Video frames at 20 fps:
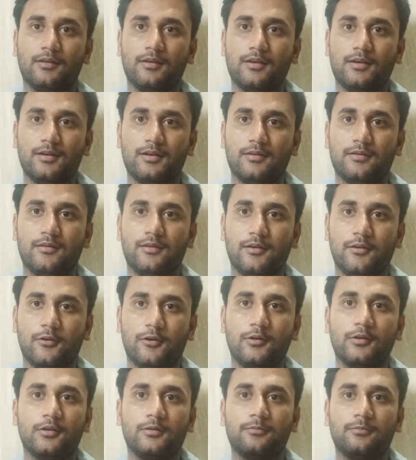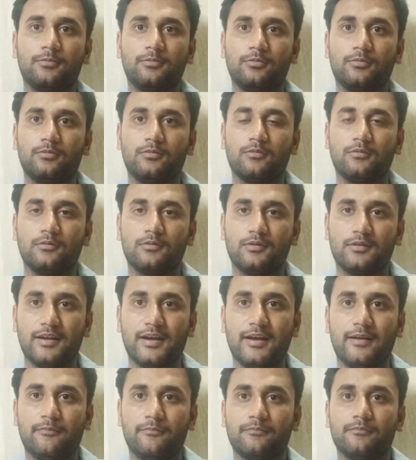and a lot of
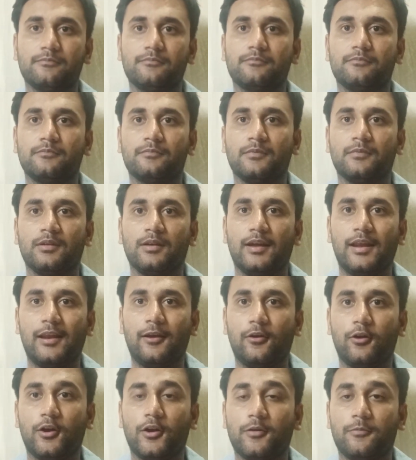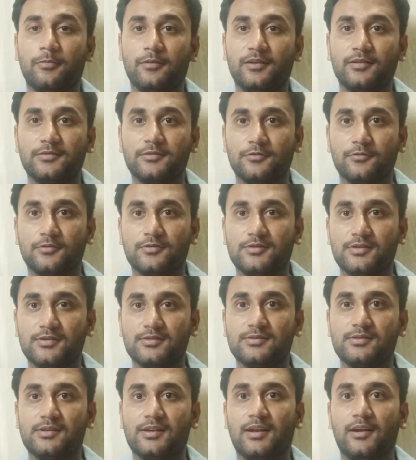time and a lot of
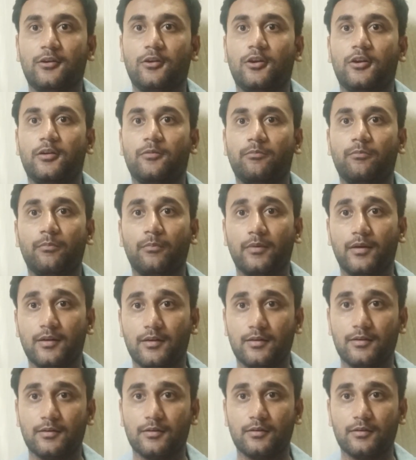resources and a lot of money.